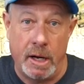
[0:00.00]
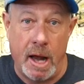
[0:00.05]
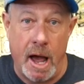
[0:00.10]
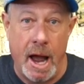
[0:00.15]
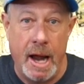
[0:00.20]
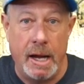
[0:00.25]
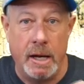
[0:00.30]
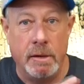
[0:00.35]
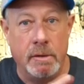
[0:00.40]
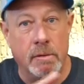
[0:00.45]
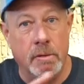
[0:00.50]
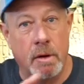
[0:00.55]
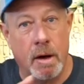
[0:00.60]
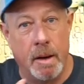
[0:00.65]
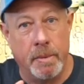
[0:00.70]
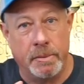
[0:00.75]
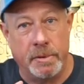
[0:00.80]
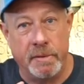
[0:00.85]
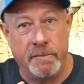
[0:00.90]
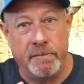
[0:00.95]
light
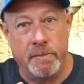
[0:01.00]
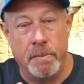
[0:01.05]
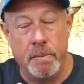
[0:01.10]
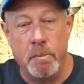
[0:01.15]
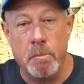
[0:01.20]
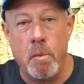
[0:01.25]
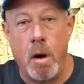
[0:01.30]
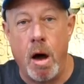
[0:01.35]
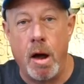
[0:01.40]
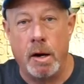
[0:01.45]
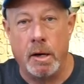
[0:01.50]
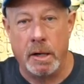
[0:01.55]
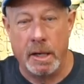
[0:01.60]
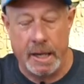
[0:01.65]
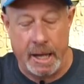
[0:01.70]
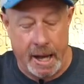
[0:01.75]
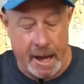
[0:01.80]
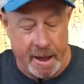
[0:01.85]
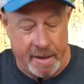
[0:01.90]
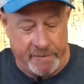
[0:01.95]
up to
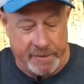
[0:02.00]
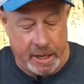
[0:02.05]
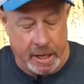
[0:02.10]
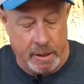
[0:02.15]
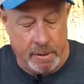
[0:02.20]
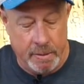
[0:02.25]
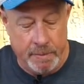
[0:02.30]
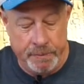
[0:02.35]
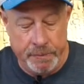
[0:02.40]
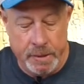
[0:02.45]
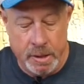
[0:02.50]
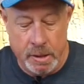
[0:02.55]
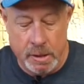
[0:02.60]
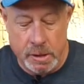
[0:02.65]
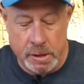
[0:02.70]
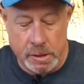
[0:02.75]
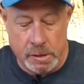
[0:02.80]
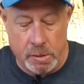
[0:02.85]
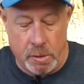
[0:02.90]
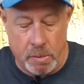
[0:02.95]
moderately heavy.
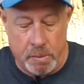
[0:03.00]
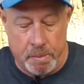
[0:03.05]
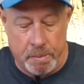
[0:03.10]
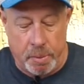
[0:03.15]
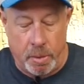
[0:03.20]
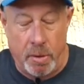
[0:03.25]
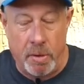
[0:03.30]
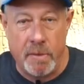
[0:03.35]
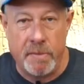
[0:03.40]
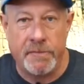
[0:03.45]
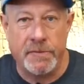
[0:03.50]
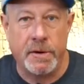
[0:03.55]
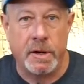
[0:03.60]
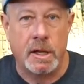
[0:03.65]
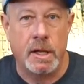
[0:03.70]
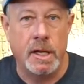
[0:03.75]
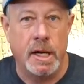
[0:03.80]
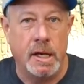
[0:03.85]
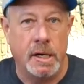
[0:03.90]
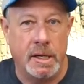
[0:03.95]
So
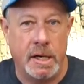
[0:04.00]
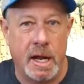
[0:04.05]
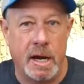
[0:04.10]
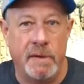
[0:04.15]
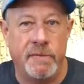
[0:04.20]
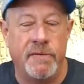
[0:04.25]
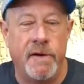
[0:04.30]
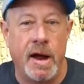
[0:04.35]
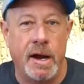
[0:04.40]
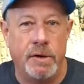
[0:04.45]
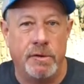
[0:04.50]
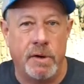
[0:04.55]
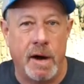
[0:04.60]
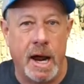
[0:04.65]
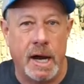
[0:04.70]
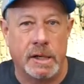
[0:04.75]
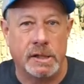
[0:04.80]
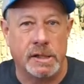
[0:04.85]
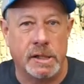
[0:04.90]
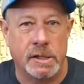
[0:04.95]
perfectly identified
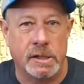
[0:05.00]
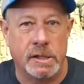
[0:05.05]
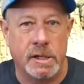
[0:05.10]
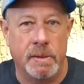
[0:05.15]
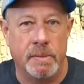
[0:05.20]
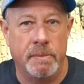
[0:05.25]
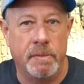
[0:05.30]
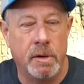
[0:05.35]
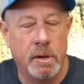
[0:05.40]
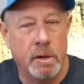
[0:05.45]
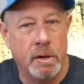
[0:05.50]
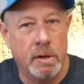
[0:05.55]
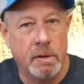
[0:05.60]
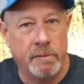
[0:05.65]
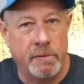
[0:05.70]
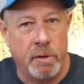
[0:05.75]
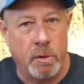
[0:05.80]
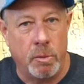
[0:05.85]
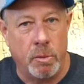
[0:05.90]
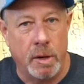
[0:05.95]
drag system
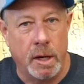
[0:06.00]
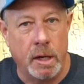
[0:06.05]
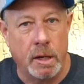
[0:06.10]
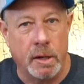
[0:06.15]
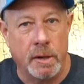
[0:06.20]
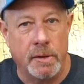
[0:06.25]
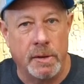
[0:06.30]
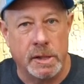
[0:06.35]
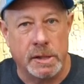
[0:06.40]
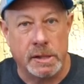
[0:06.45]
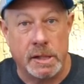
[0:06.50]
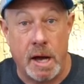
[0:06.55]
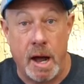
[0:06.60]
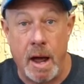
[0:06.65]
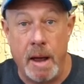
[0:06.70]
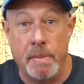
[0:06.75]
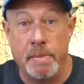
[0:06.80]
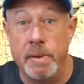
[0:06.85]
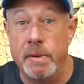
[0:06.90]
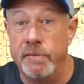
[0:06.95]
for a reel of this
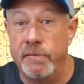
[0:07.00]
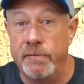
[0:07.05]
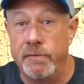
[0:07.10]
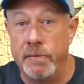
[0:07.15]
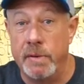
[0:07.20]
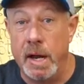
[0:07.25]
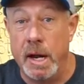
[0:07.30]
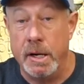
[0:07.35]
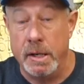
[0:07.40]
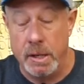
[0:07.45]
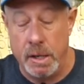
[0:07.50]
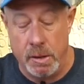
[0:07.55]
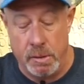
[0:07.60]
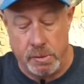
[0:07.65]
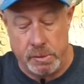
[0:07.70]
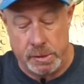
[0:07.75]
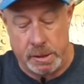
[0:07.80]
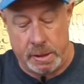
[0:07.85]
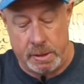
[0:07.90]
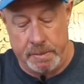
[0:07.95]
type and, and
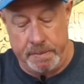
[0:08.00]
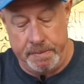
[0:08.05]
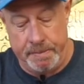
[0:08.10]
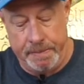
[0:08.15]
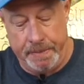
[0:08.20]
use.